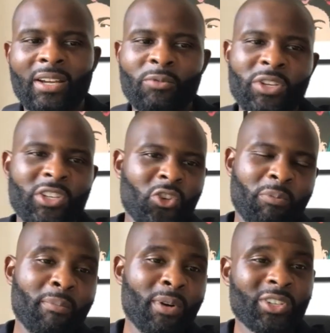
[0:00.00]
We just got
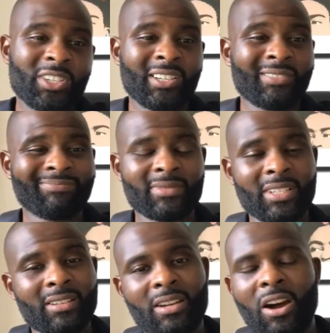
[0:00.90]

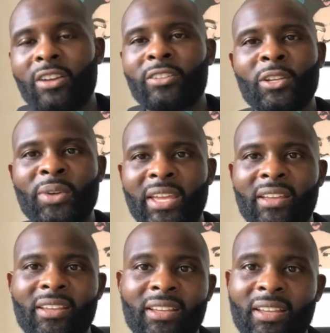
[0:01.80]
promotion, can't do it.
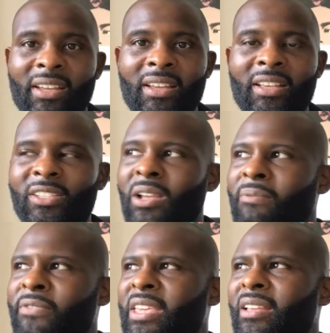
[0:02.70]
So I'm
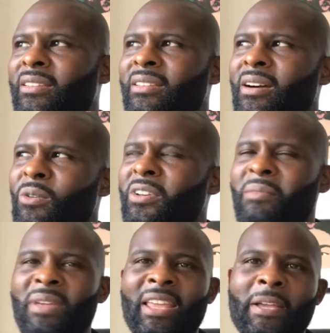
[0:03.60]
thinking, hold on a
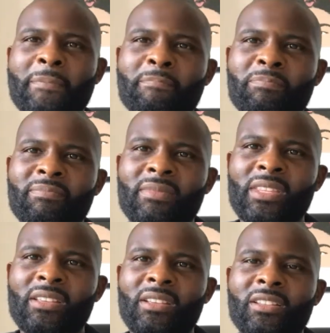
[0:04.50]
minute.
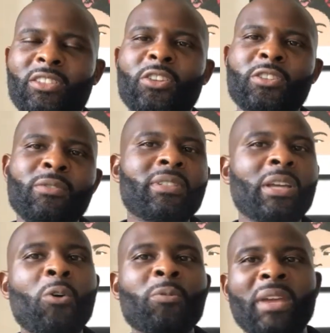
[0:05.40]
So you've
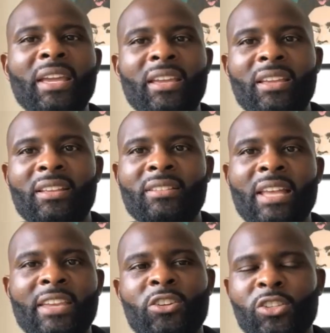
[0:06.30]
told me
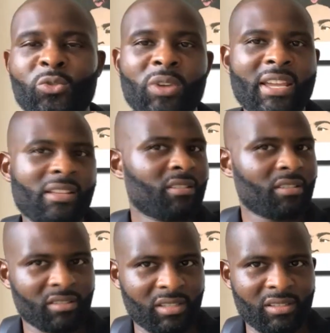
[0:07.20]
that you're going to swear it into the
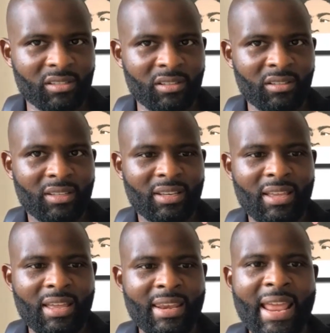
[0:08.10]
season,
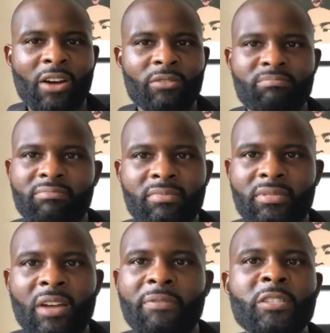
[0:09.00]
and now
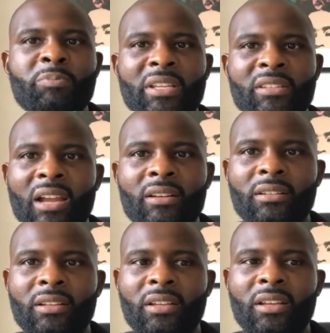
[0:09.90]
nothing's been done.
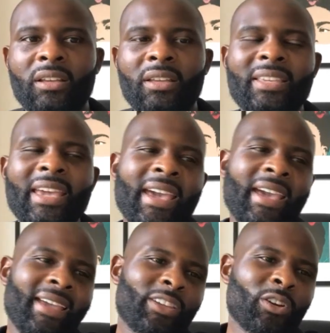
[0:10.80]

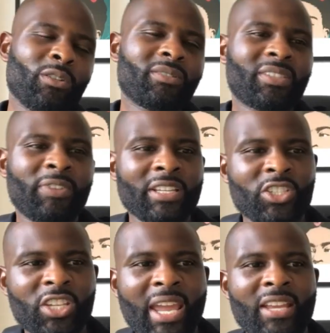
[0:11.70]
Yeah, things
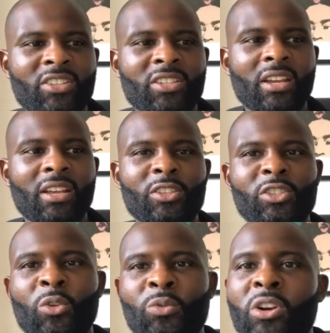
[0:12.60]
changed.
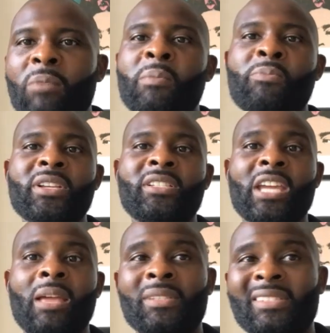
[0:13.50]
So you got to remember,
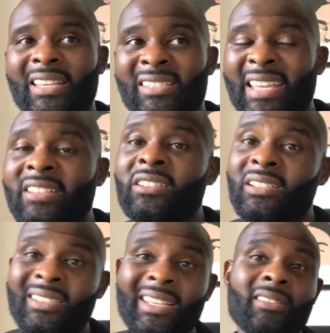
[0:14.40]
James, it's the end of the
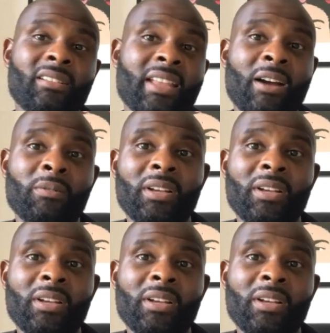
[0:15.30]
season now.